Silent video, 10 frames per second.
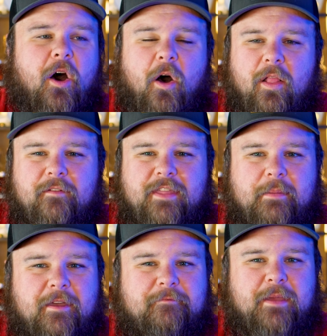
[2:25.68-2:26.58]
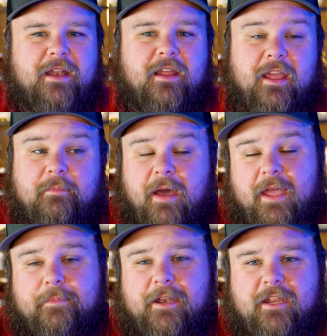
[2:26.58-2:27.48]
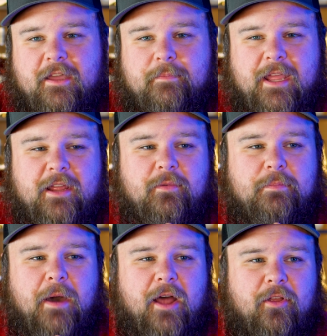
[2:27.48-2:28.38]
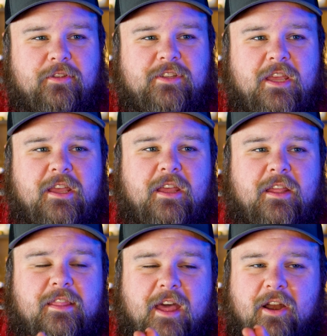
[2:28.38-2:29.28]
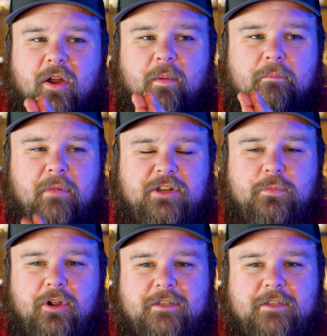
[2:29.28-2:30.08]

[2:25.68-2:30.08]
All of them have been, in my opinion, competing with bottles that are much more